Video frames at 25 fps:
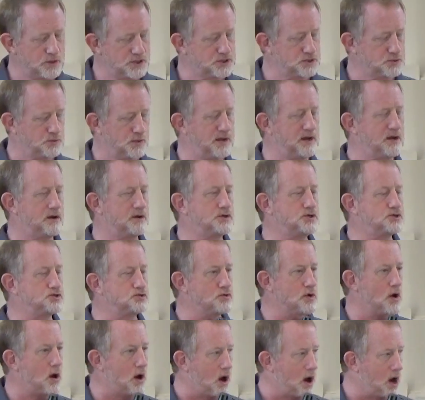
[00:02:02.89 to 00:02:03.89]
which we are
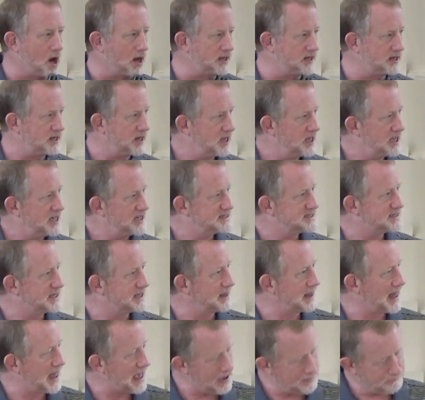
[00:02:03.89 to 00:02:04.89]
drawn to
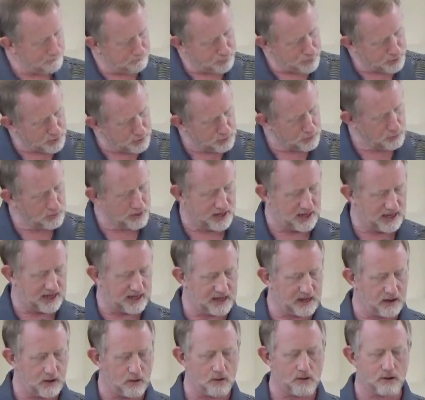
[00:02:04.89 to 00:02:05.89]

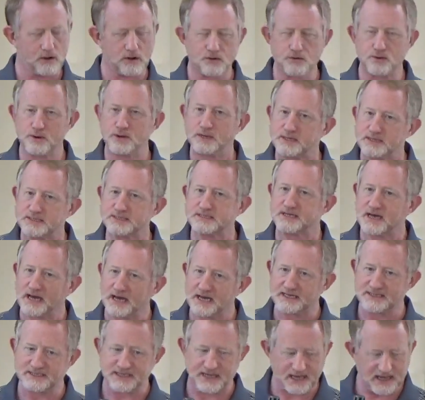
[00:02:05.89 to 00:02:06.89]
lampooning or
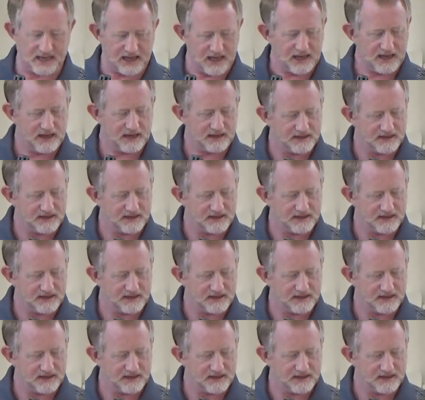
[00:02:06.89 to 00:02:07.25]
criticizing